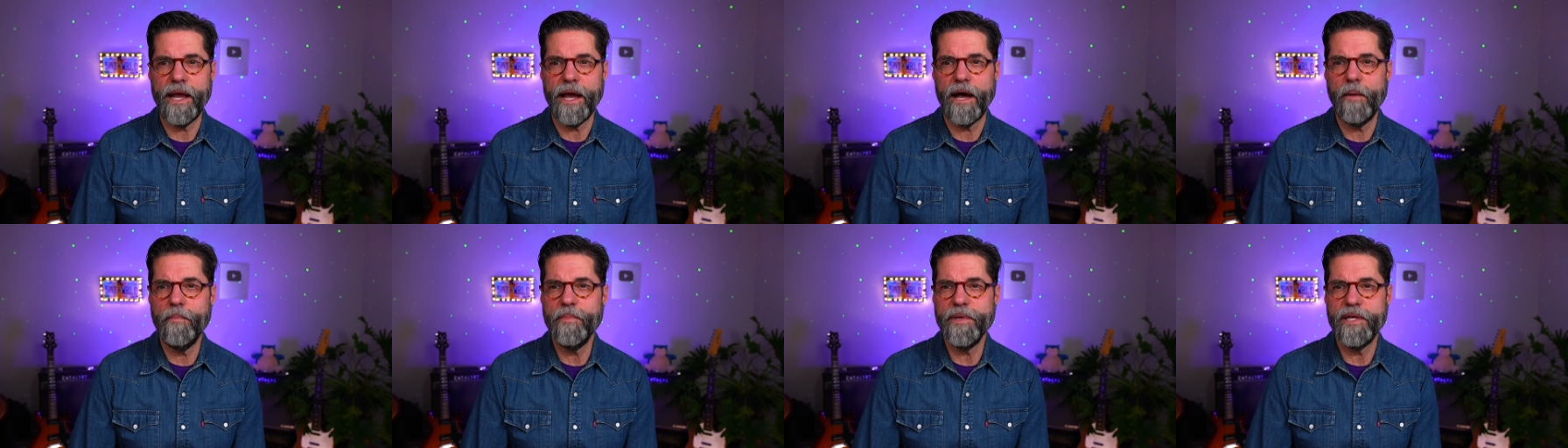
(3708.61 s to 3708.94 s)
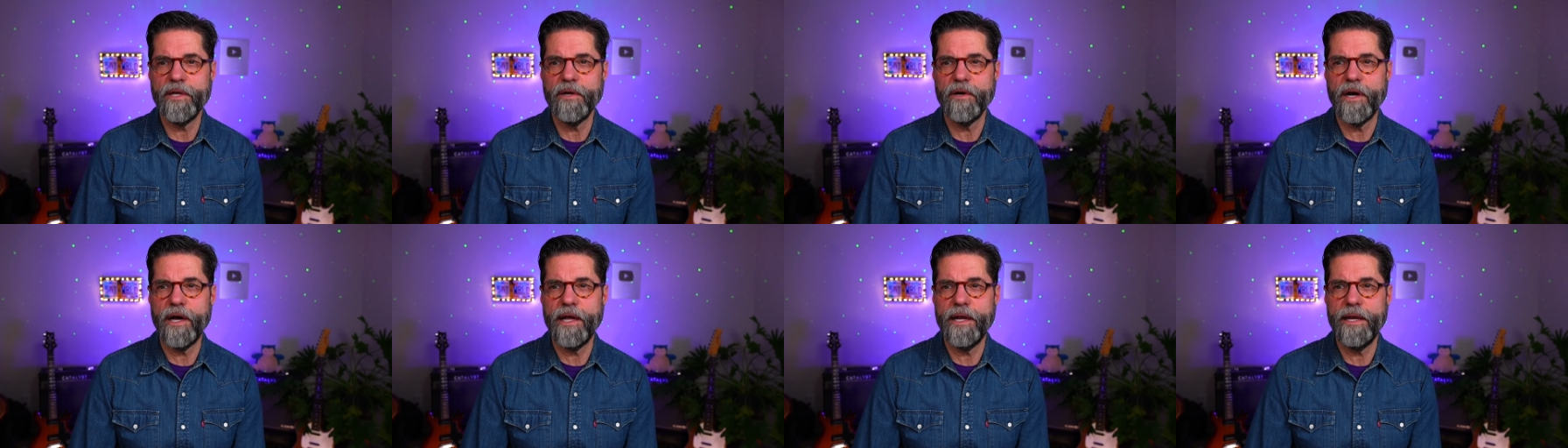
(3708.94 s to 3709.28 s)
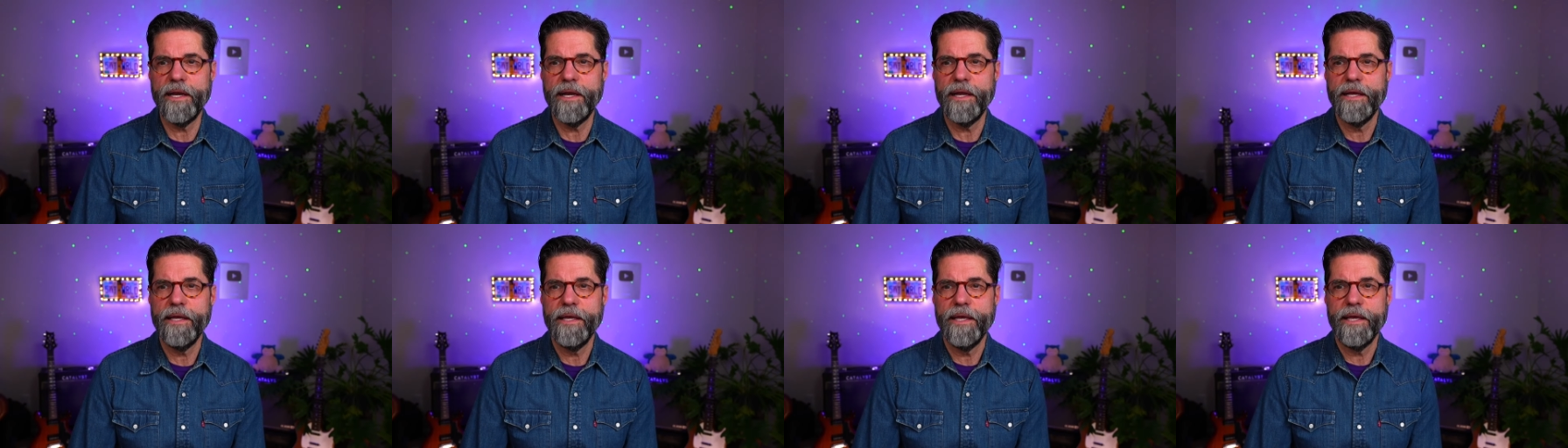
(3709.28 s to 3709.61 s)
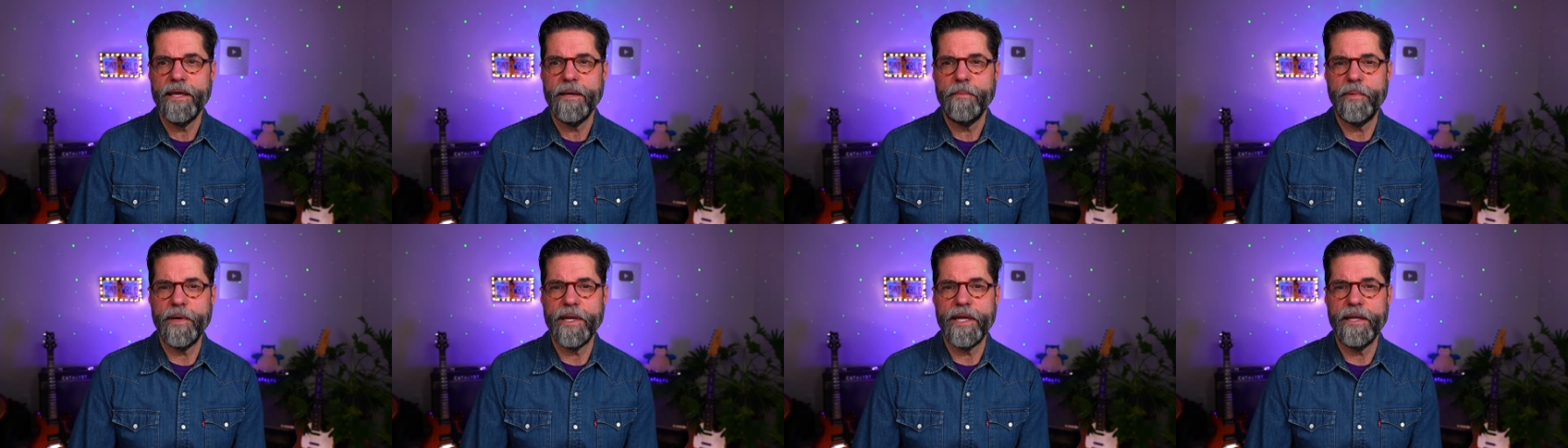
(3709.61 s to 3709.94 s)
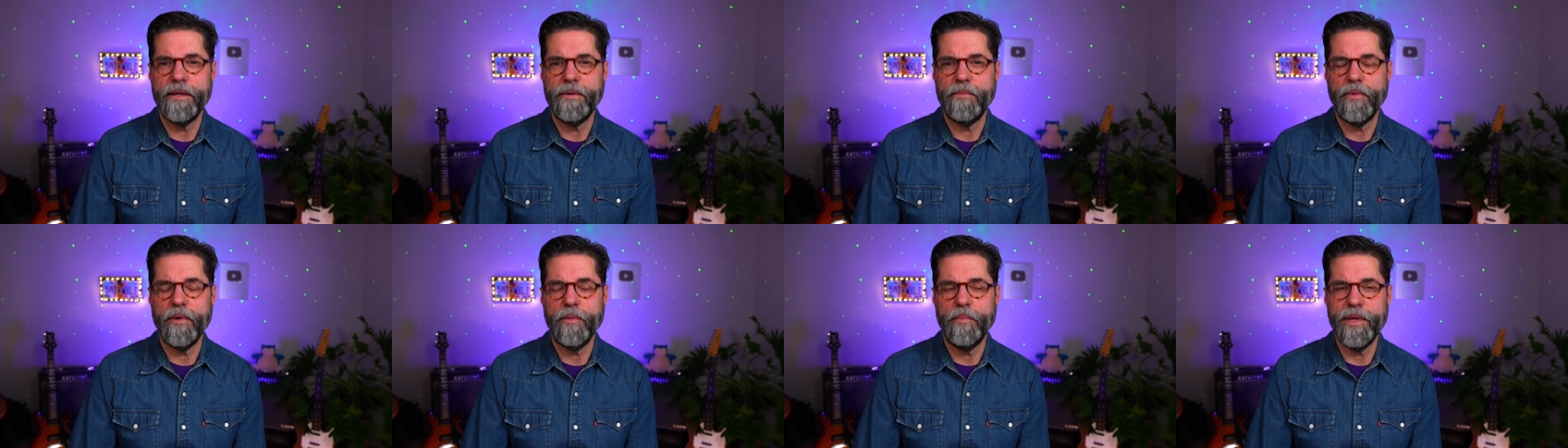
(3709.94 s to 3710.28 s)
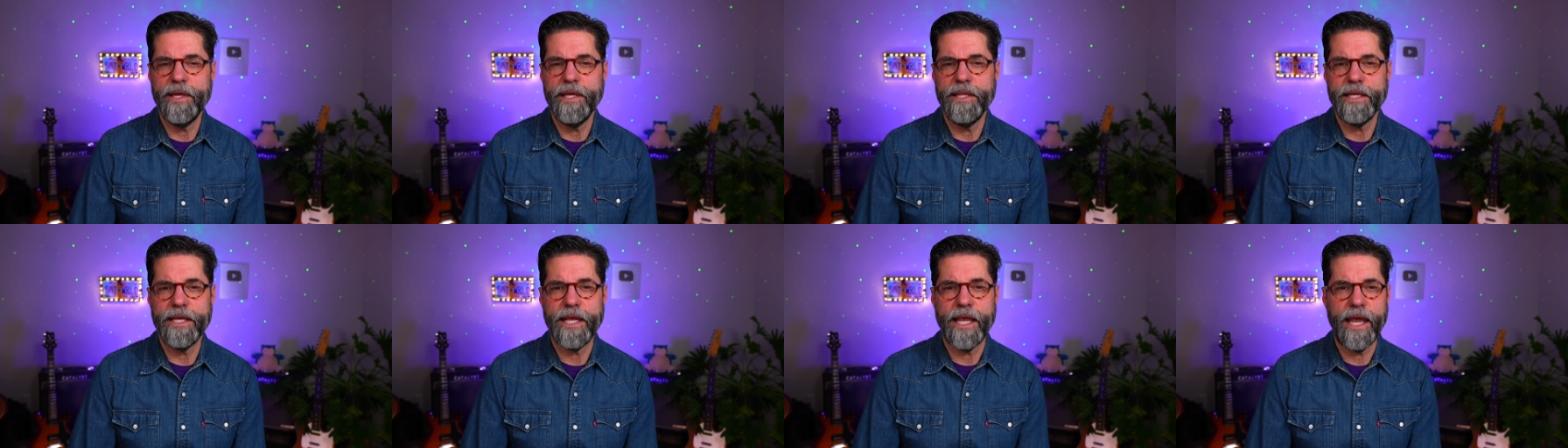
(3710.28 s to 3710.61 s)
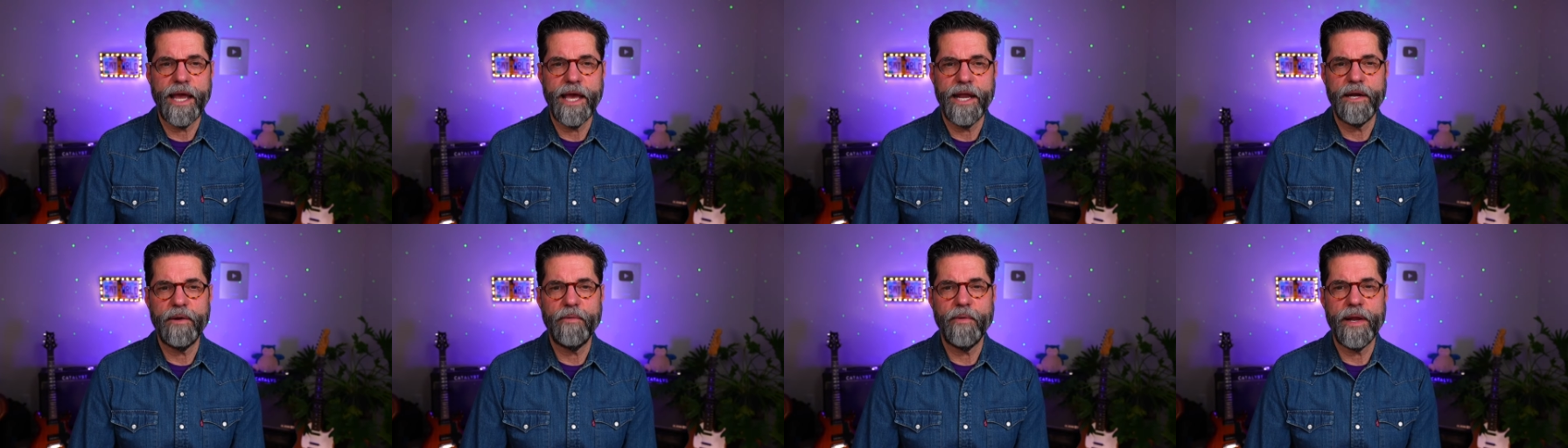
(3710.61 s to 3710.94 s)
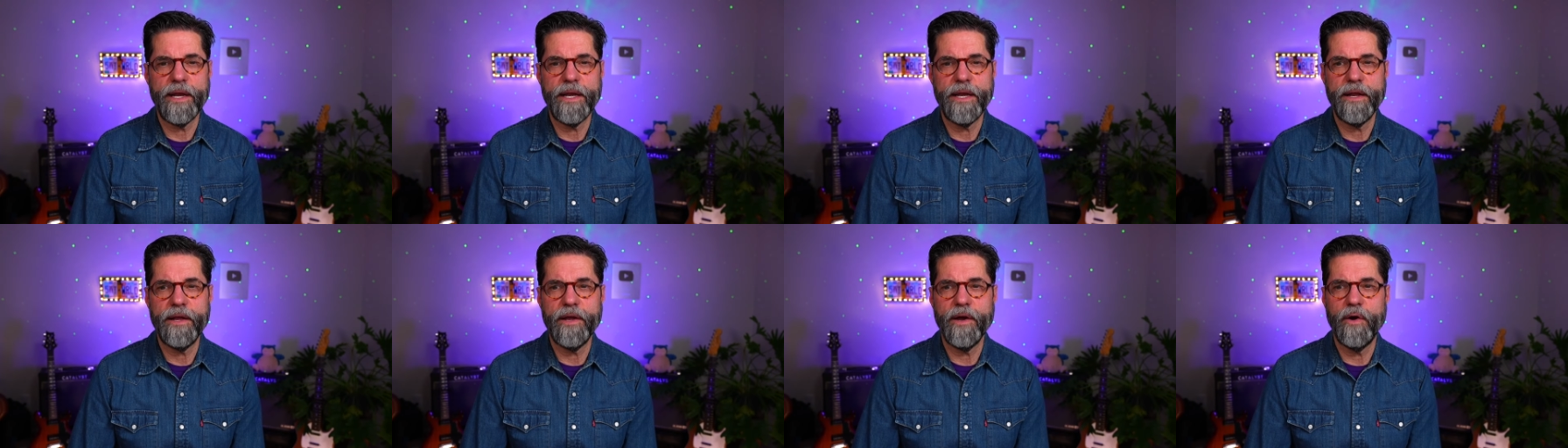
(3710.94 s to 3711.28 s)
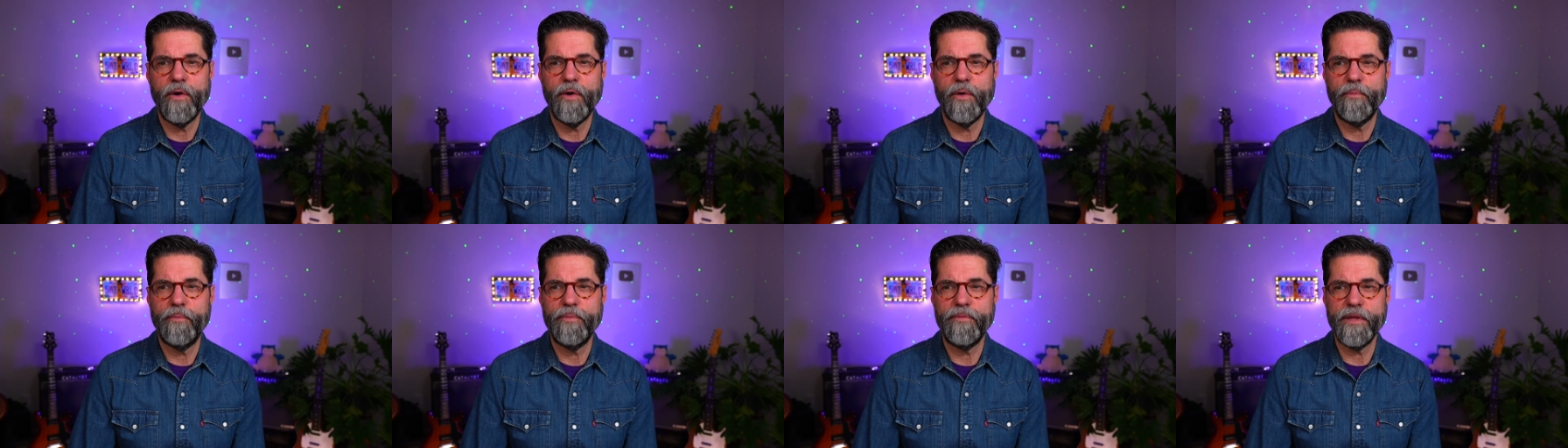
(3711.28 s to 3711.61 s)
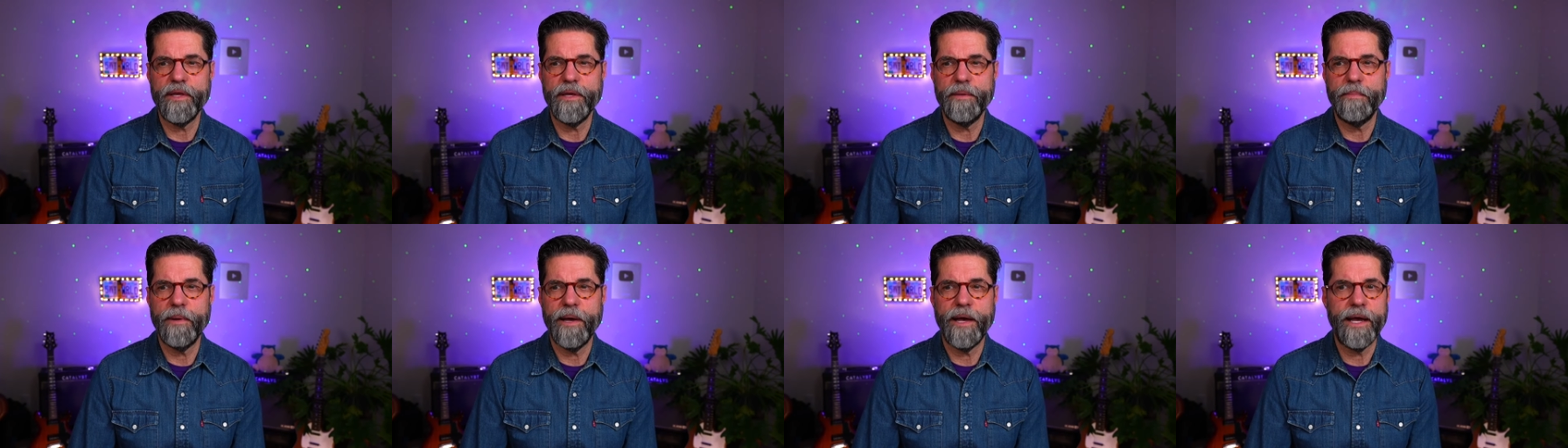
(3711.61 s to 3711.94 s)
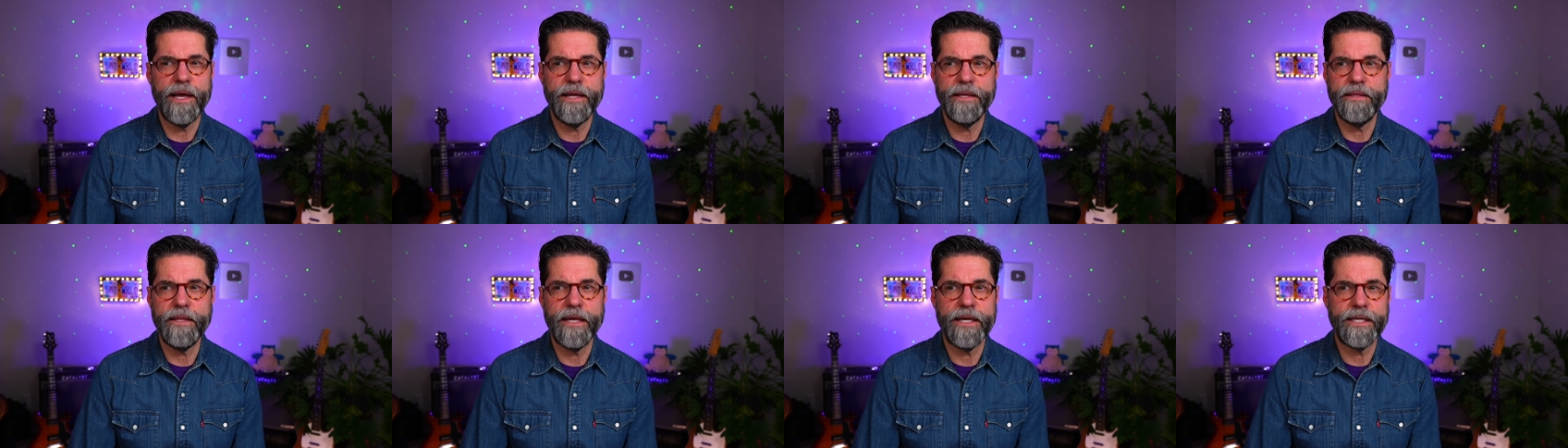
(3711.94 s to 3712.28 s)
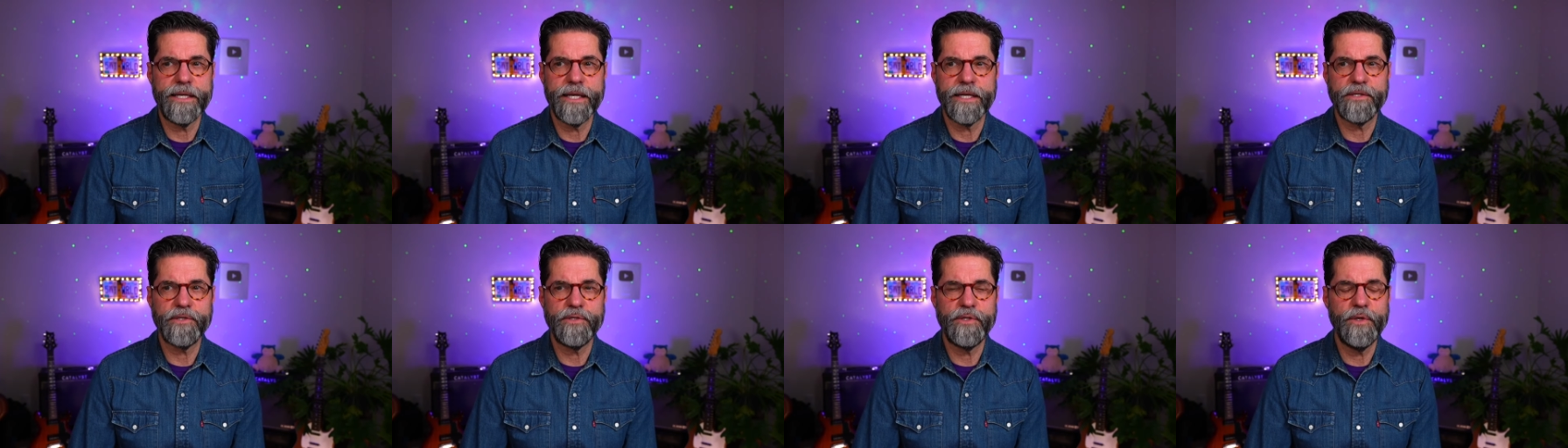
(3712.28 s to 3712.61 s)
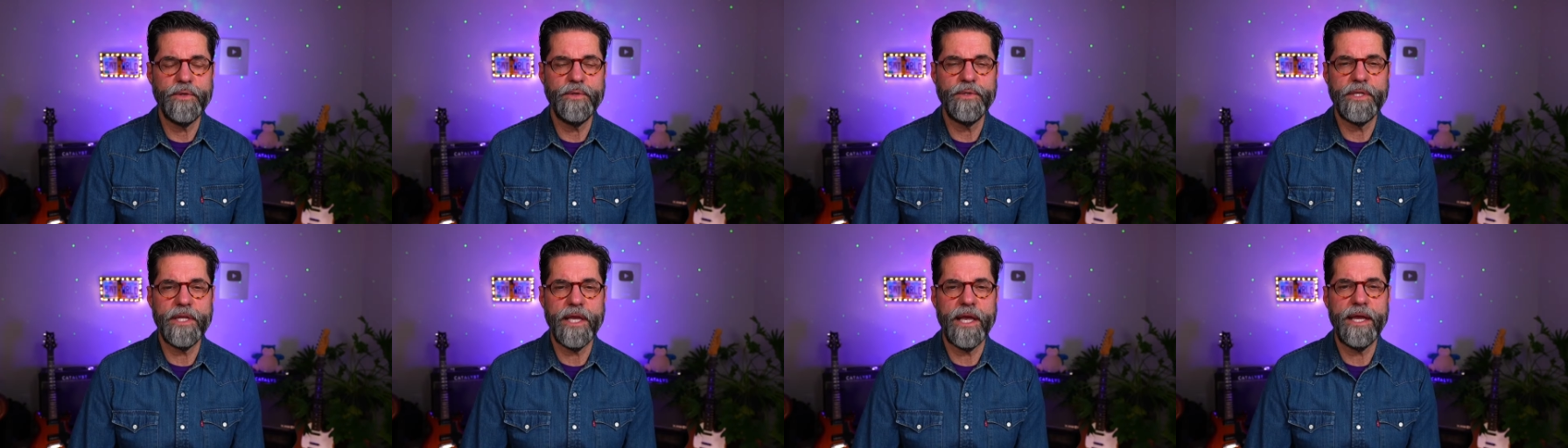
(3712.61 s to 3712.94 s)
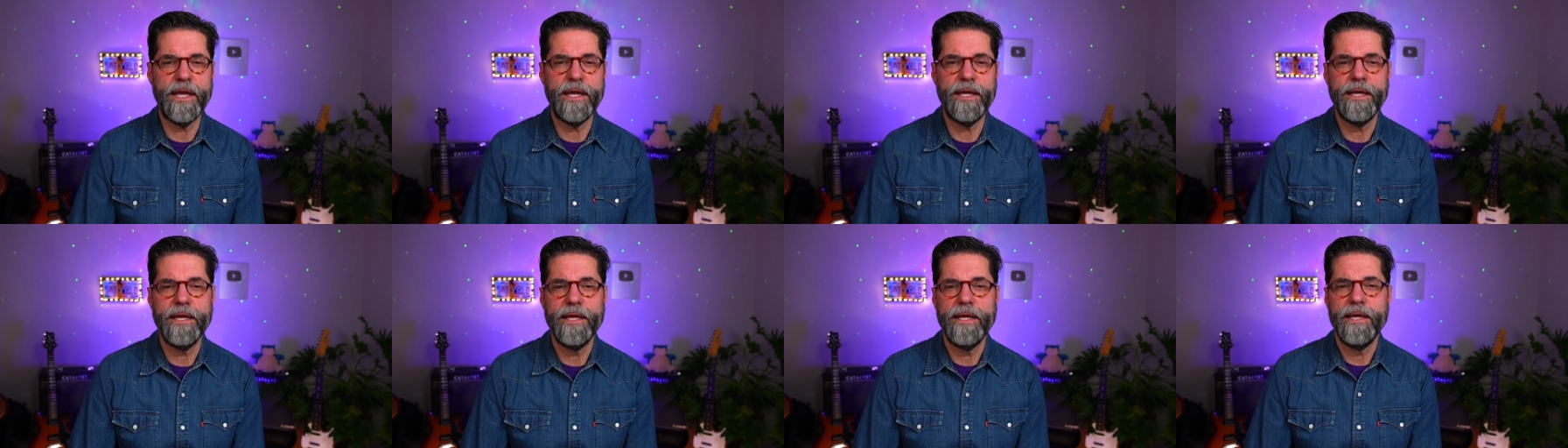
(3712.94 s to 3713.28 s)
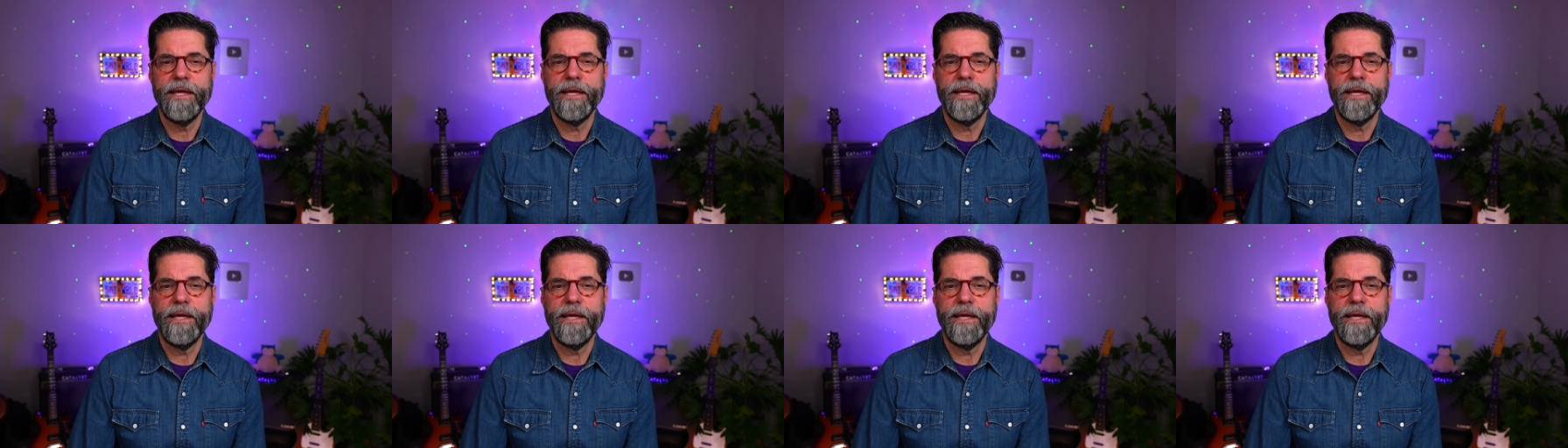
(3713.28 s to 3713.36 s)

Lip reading: I'll be gone, but it will be in the can and ready to go hopefully by like next Tuesday.